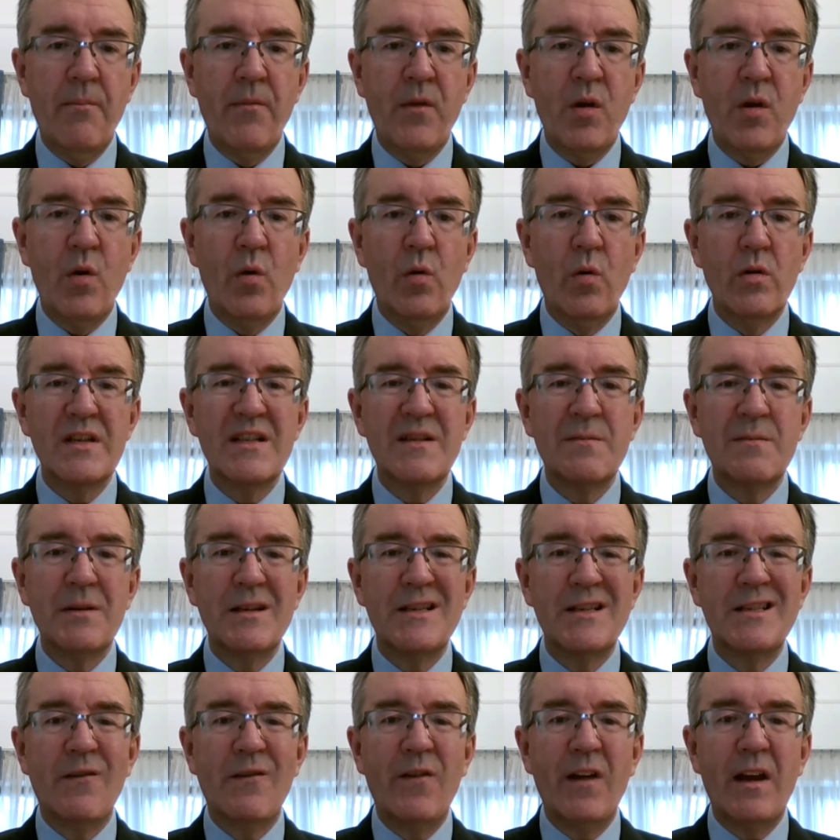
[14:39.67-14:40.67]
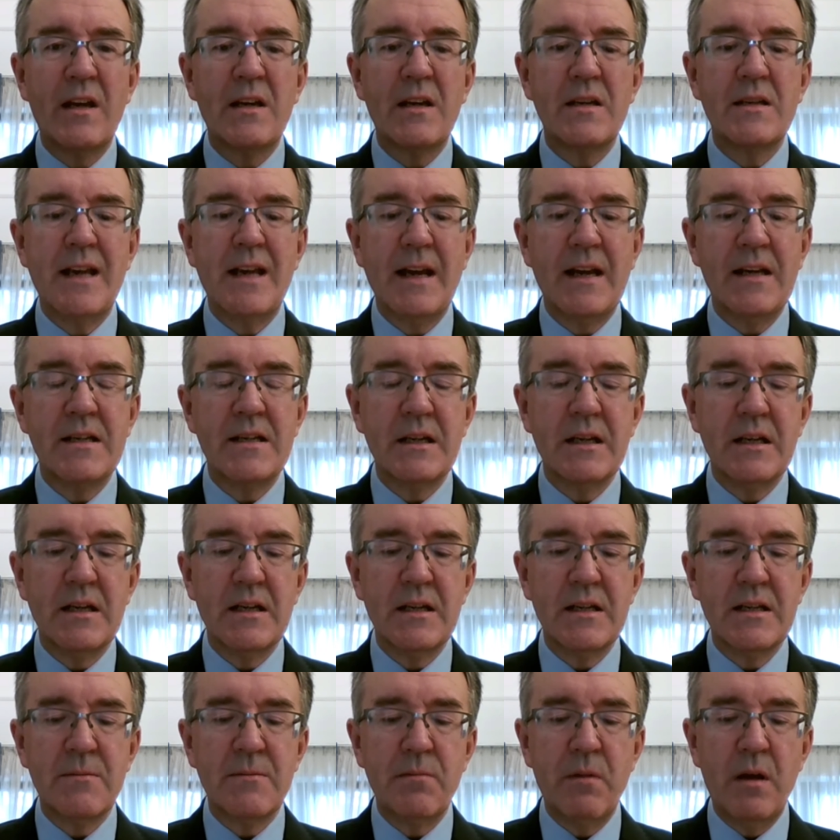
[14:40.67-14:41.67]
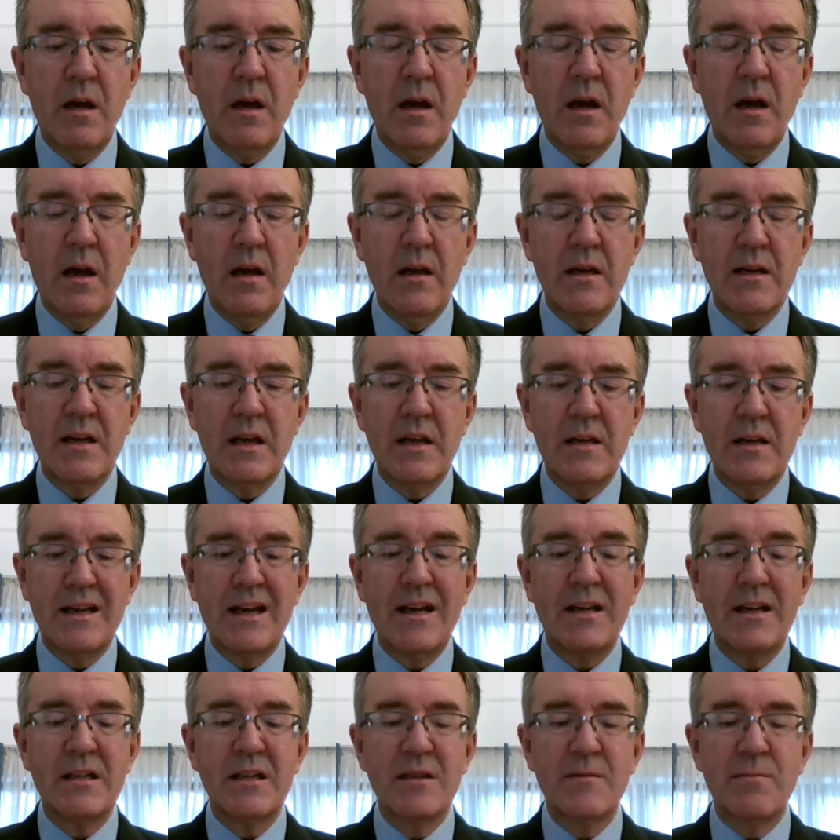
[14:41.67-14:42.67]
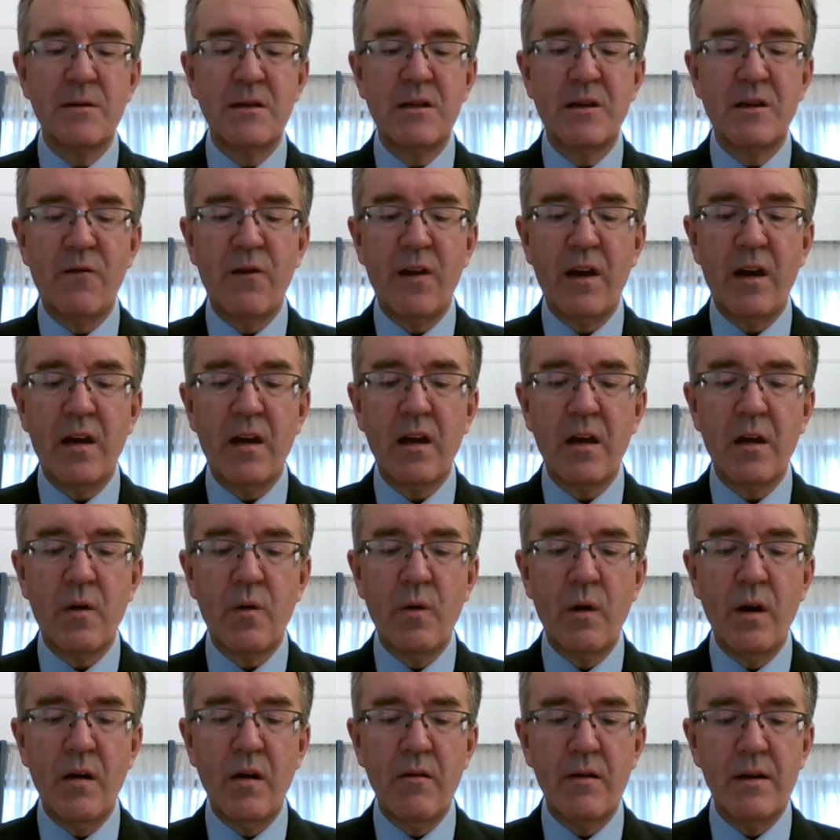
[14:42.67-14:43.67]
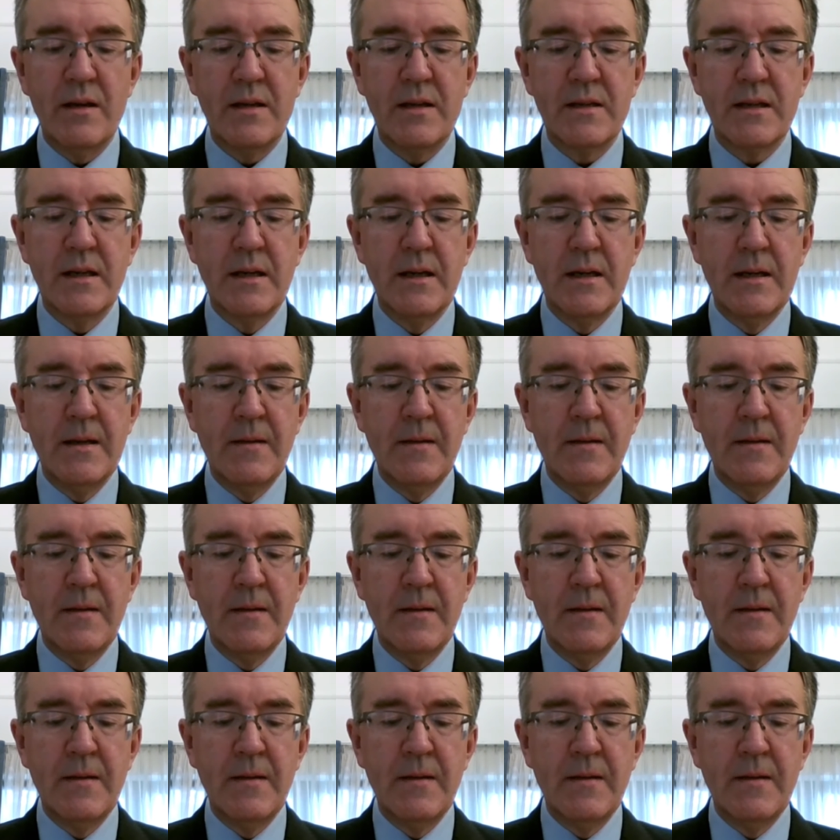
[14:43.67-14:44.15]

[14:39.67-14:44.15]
or specific sector-specific queries.